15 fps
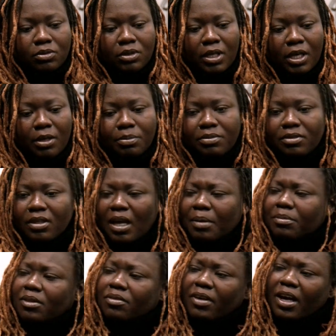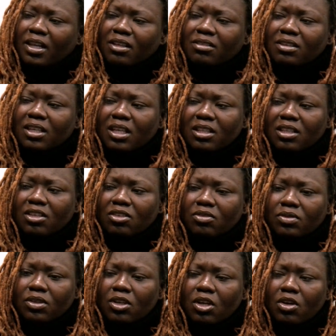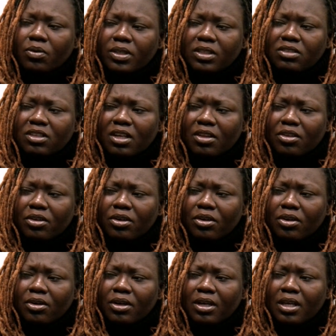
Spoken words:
help stop the violence and get the youth to know each other?